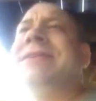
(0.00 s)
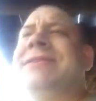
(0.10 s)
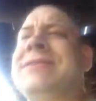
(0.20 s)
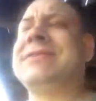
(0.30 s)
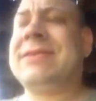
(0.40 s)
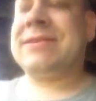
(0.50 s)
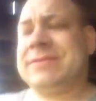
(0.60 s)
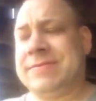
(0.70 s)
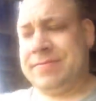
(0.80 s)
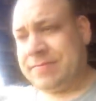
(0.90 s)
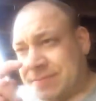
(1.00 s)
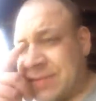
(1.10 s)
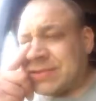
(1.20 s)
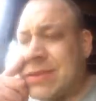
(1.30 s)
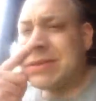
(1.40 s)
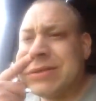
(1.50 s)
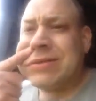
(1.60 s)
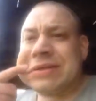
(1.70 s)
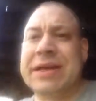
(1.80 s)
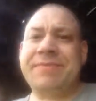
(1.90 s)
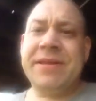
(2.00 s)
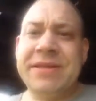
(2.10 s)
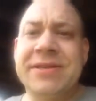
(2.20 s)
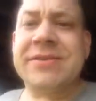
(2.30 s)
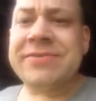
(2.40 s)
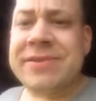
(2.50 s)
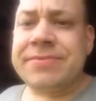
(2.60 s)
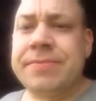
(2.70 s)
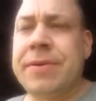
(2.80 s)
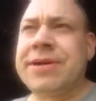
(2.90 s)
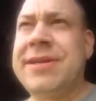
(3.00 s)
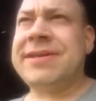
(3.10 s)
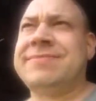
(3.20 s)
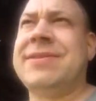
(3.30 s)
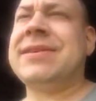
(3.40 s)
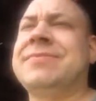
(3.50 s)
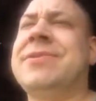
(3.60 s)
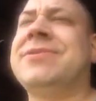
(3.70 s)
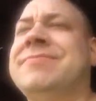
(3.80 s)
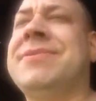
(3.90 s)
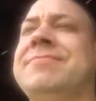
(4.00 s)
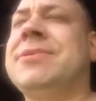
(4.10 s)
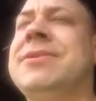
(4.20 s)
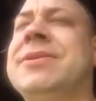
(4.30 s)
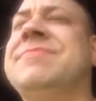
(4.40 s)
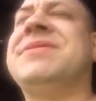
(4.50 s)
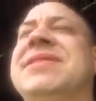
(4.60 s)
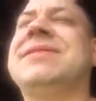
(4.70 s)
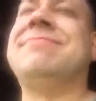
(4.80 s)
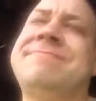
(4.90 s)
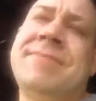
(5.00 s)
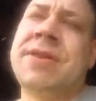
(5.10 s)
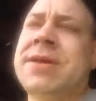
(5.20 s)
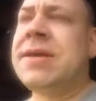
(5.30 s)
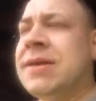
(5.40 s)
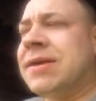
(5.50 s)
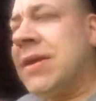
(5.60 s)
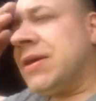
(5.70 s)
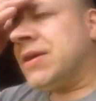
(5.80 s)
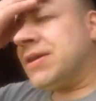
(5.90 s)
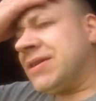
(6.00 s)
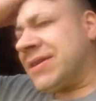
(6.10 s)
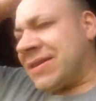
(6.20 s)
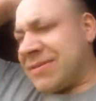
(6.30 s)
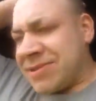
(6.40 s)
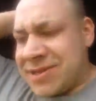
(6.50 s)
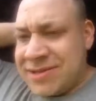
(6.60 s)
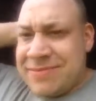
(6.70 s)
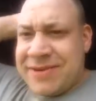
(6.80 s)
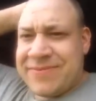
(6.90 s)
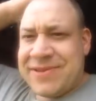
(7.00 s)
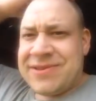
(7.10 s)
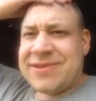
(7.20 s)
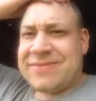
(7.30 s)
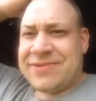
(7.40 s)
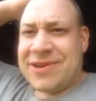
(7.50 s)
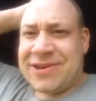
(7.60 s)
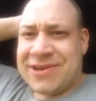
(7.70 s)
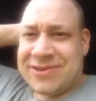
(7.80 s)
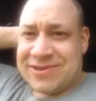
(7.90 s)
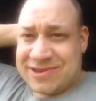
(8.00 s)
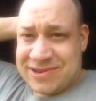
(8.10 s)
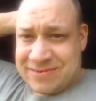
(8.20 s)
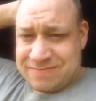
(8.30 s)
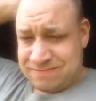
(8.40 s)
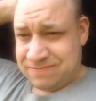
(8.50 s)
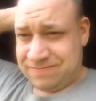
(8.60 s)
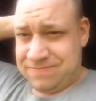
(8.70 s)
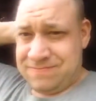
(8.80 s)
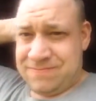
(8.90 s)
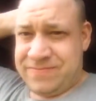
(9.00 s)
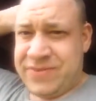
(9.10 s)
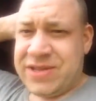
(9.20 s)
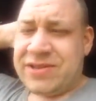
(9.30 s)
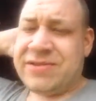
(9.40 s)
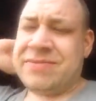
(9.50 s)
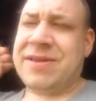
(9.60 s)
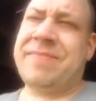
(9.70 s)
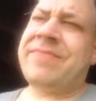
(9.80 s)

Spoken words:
Well, happy Easter, everybody. I'm here at my mom's, and I'm gonna do my Easter vlog, so. Excuse me.